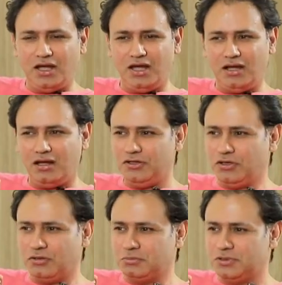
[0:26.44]
you
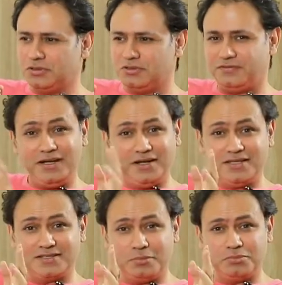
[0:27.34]
know, they're very
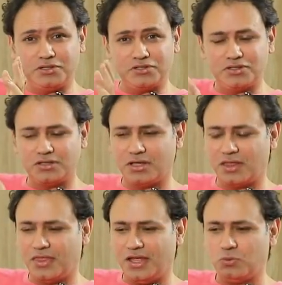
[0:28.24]
nice numbers.
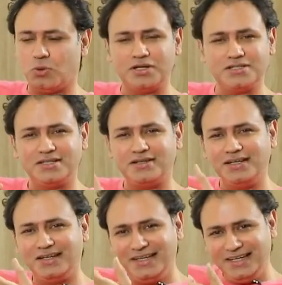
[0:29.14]
Then what is the
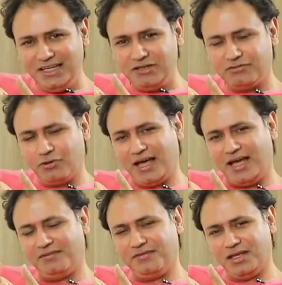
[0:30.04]
real need for
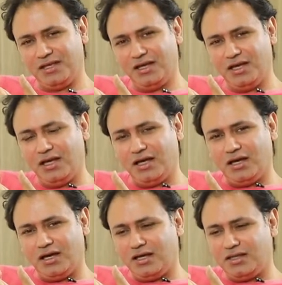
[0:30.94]
having
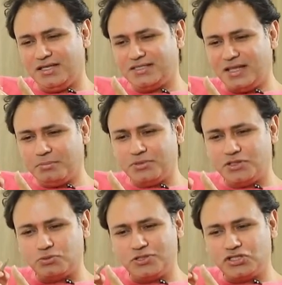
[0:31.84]
these
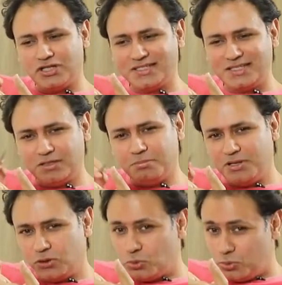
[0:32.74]
numbers which sit
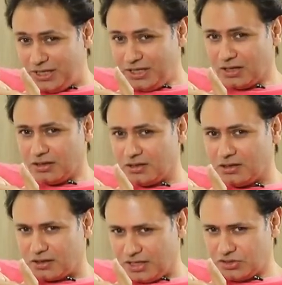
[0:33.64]
between
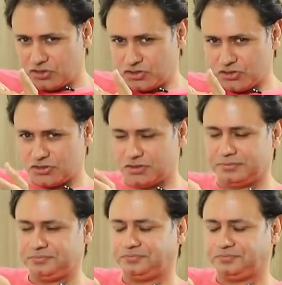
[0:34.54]
integers?